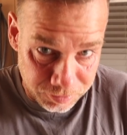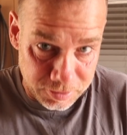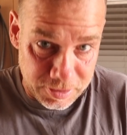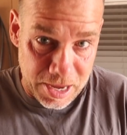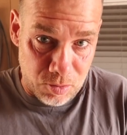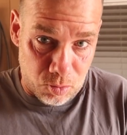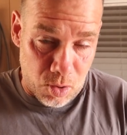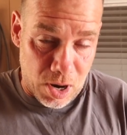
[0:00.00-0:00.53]

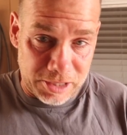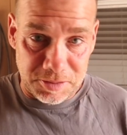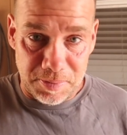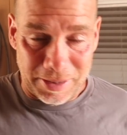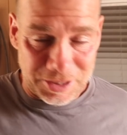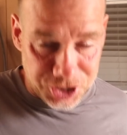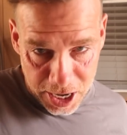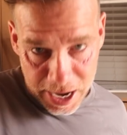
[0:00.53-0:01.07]
that watch
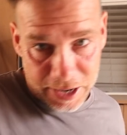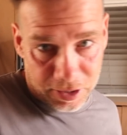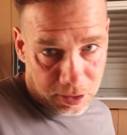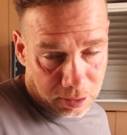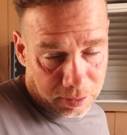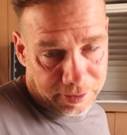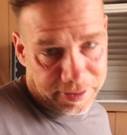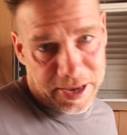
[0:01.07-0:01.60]
my
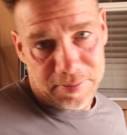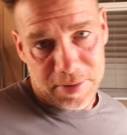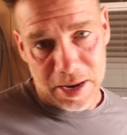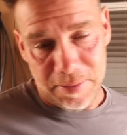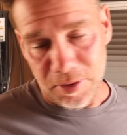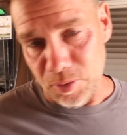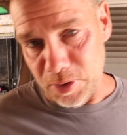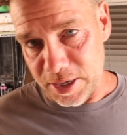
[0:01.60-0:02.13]
channel, then
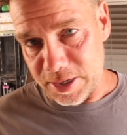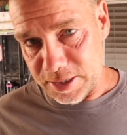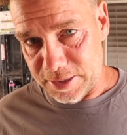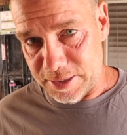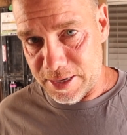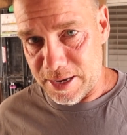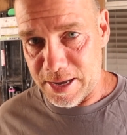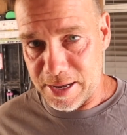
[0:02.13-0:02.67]
maybe we
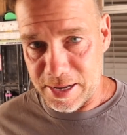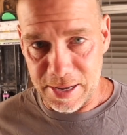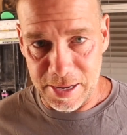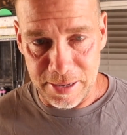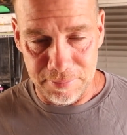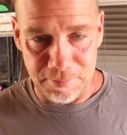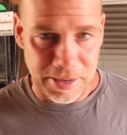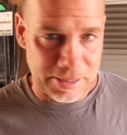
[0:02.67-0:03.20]
could
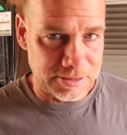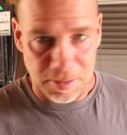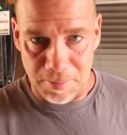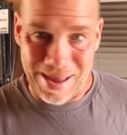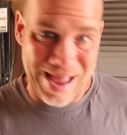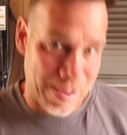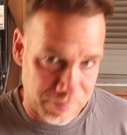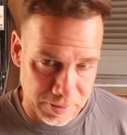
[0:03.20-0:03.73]
make something
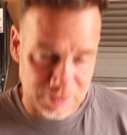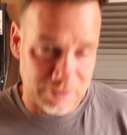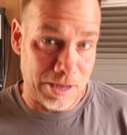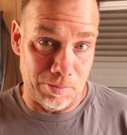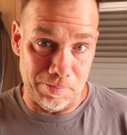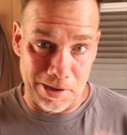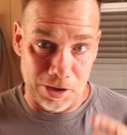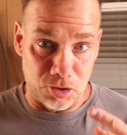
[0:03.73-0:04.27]
happen, and
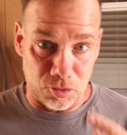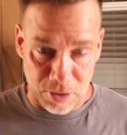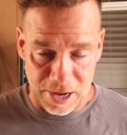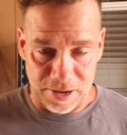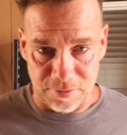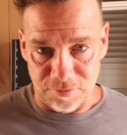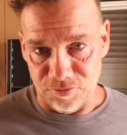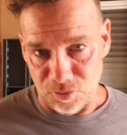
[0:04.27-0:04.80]
that would be
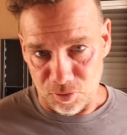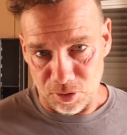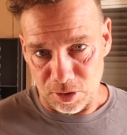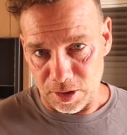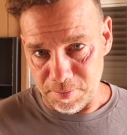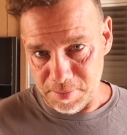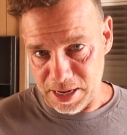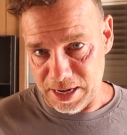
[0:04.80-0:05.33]
great
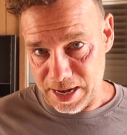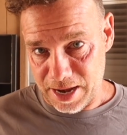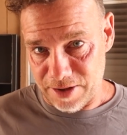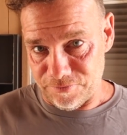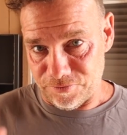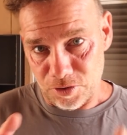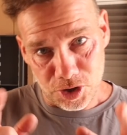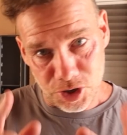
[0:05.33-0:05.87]
for me
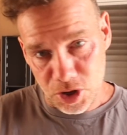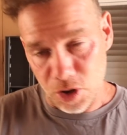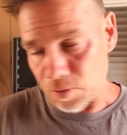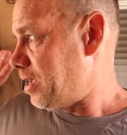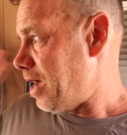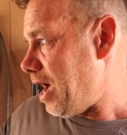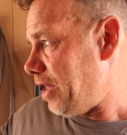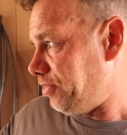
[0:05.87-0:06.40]
and for you.
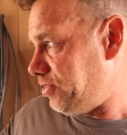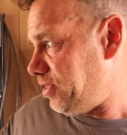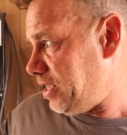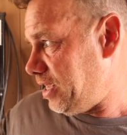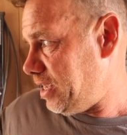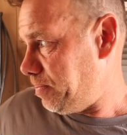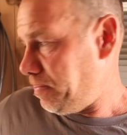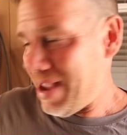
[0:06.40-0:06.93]
Got
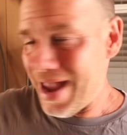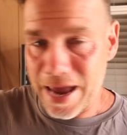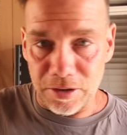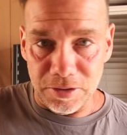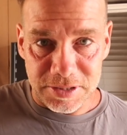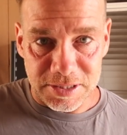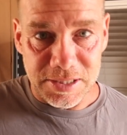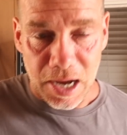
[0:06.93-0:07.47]
the
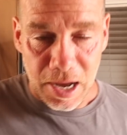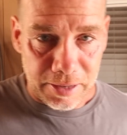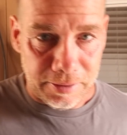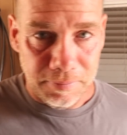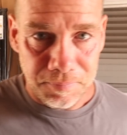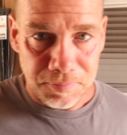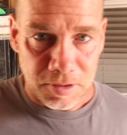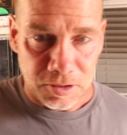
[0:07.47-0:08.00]
panels
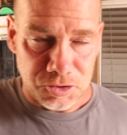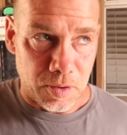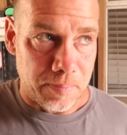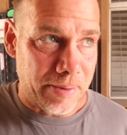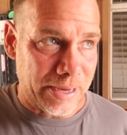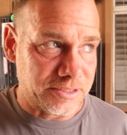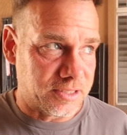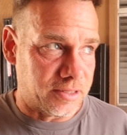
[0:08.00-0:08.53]
done. So
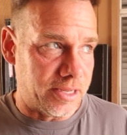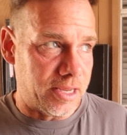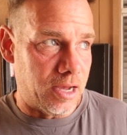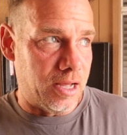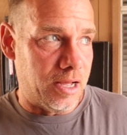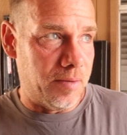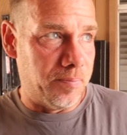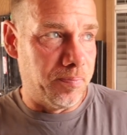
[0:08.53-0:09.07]
basically
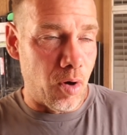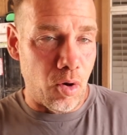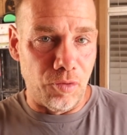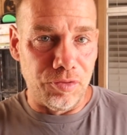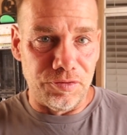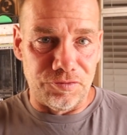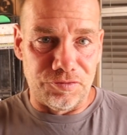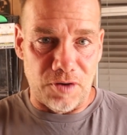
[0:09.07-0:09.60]

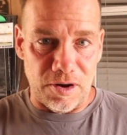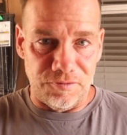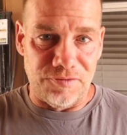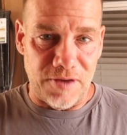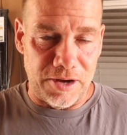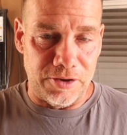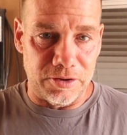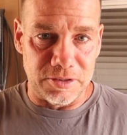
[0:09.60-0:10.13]
both front
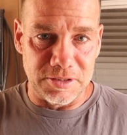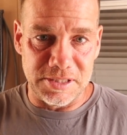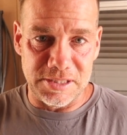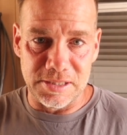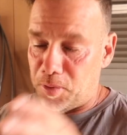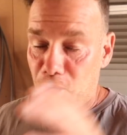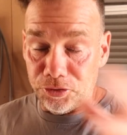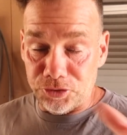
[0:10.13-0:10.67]

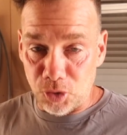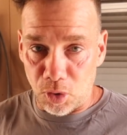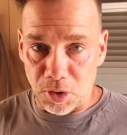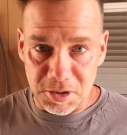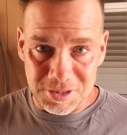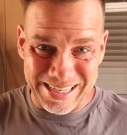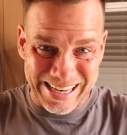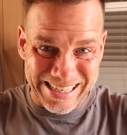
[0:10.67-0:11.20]
fenders, both
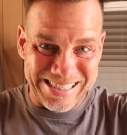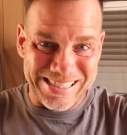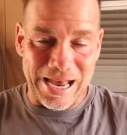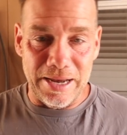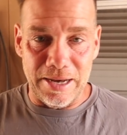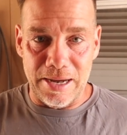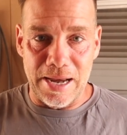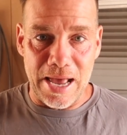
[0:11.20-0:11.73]
doors
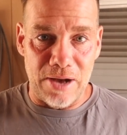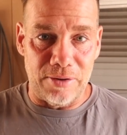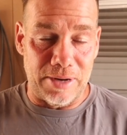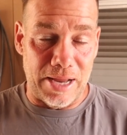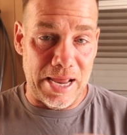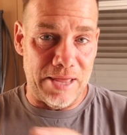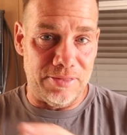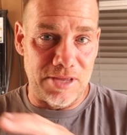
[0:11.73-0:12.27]
inside and out,
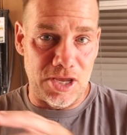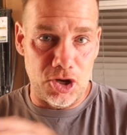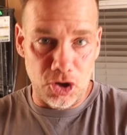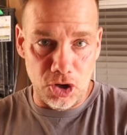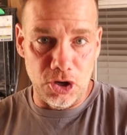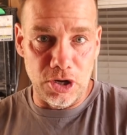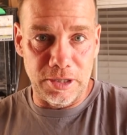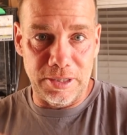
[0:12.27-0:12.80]
and the
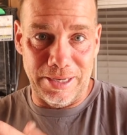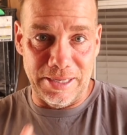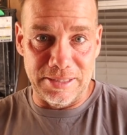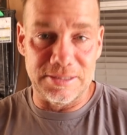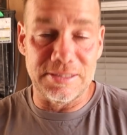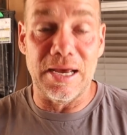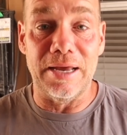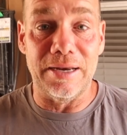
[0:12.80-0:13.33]
hood
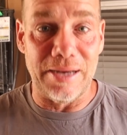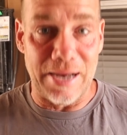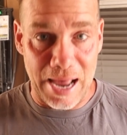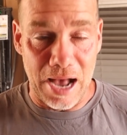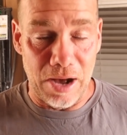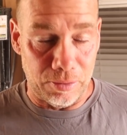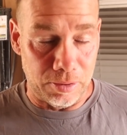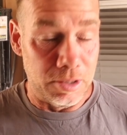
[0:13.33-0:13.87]
inside and
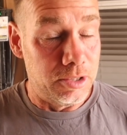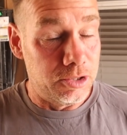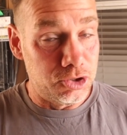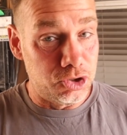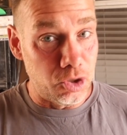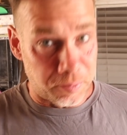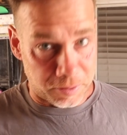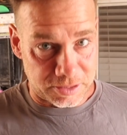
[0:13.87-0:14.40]
out.
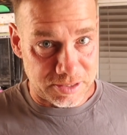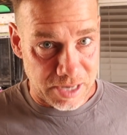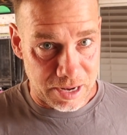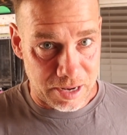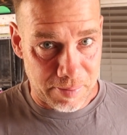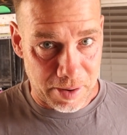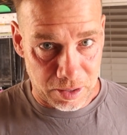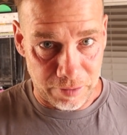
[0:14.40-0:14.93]
Super
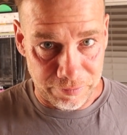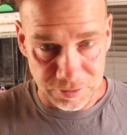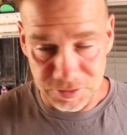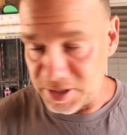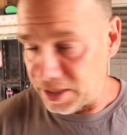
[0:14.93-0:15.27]
excited about all those